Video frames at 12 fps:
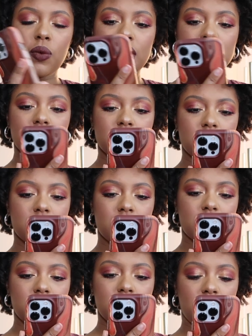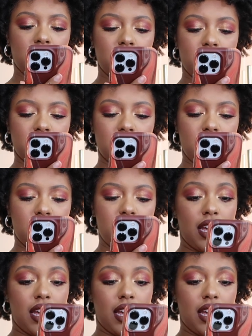Watching this cooking video.